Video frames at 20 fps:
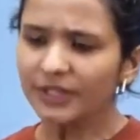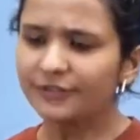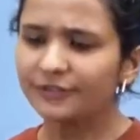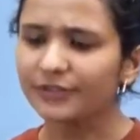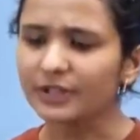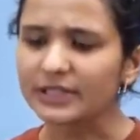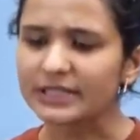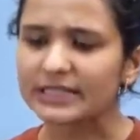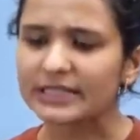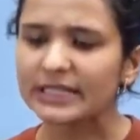
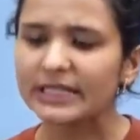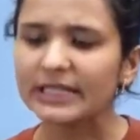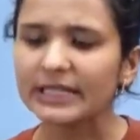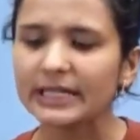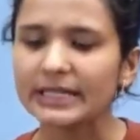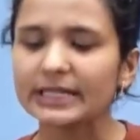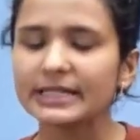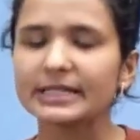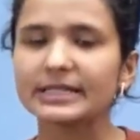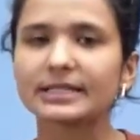
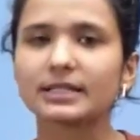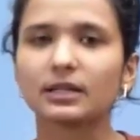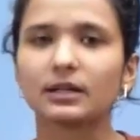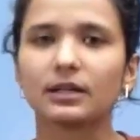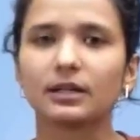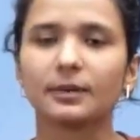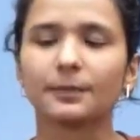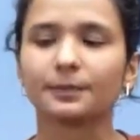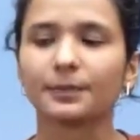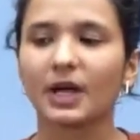Firstly is
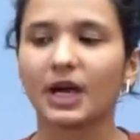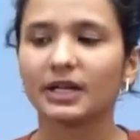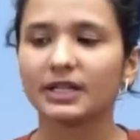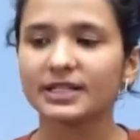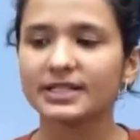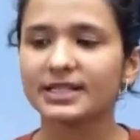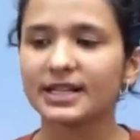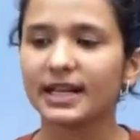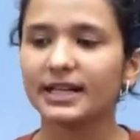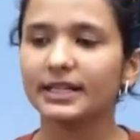
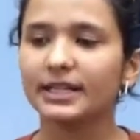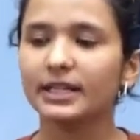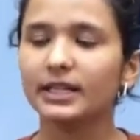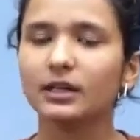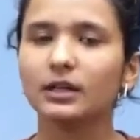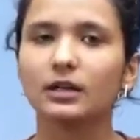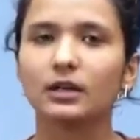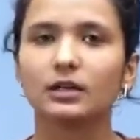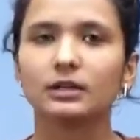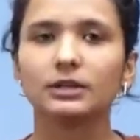
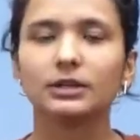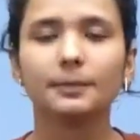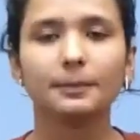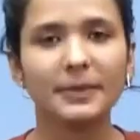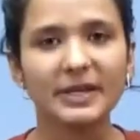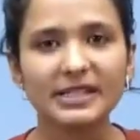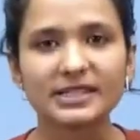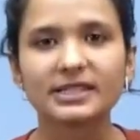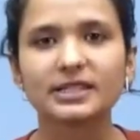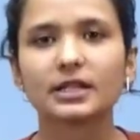understanding the
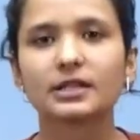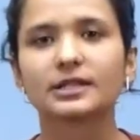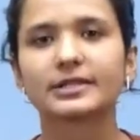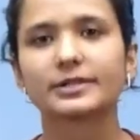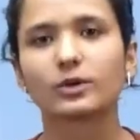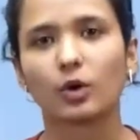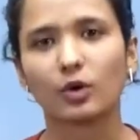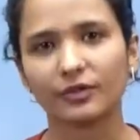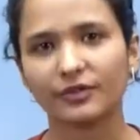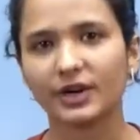
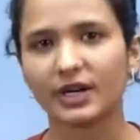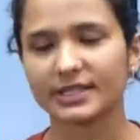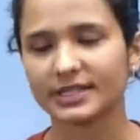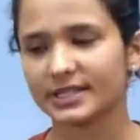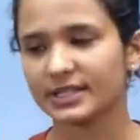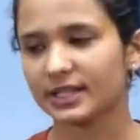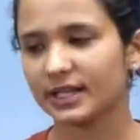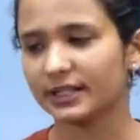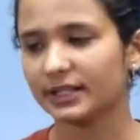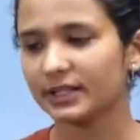basics of
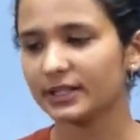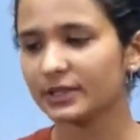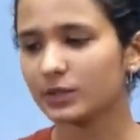answer writing.